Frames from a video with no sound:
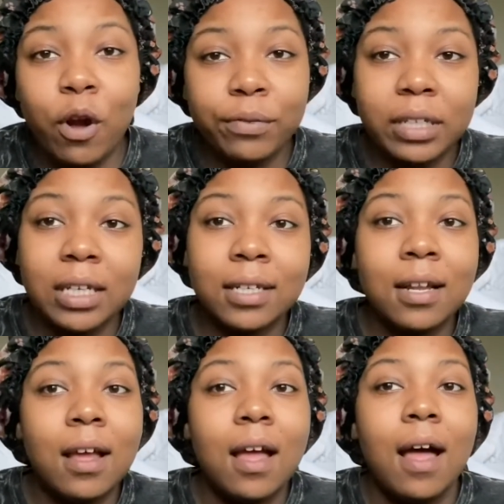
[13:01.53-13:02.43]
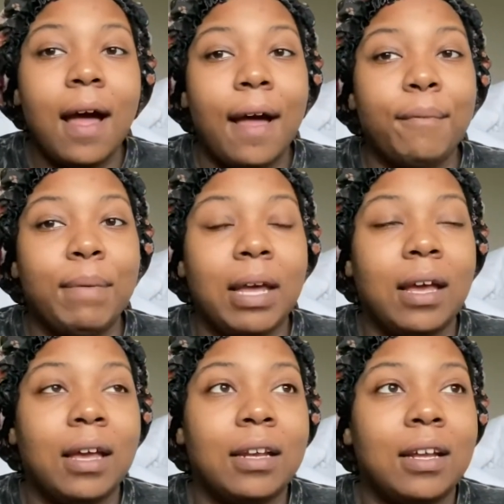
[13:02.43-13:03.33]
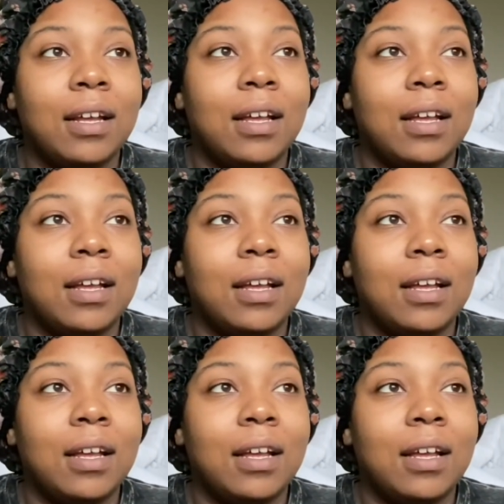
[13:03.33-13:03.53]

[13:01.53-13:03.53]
often. I haven't been